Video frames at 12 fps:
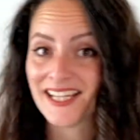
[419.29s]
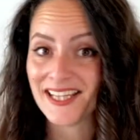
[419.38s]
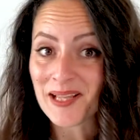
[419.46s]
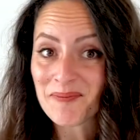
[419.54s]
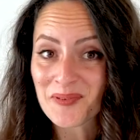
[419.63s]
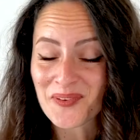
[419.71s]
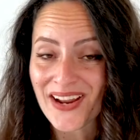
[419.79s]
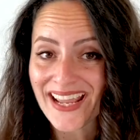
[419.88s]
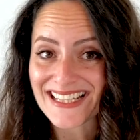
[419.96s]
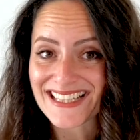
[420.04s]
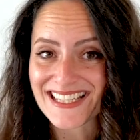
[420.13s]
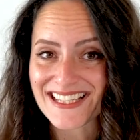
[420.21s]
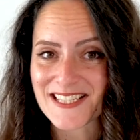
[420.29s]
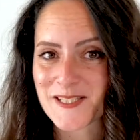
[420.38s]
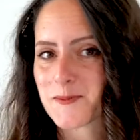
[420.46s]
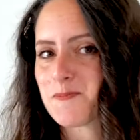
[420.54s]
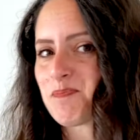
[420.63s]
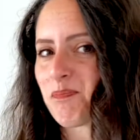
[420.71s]
Number 8
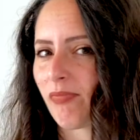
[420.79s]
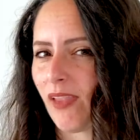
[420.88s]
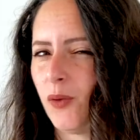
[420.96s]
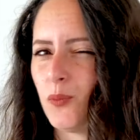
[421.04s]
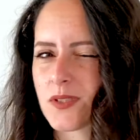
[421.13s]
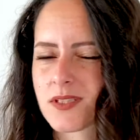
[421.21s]
is, it was